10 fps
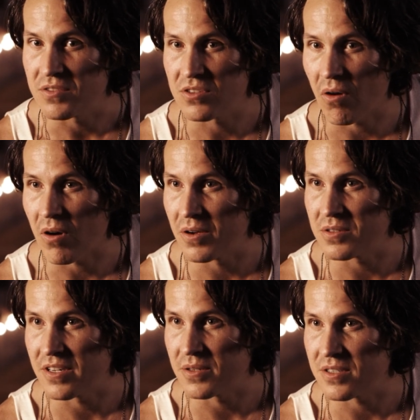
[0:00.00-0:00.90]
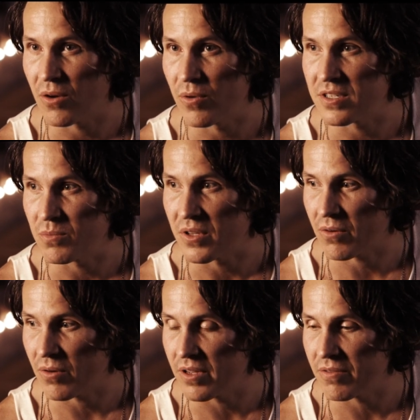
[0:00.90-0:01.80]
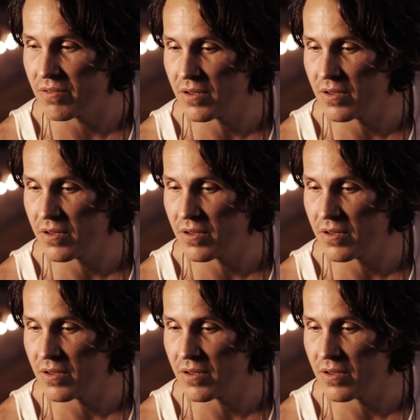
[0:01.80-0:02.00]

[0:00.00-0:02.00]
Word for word: sorrows and he's acquainted with grief.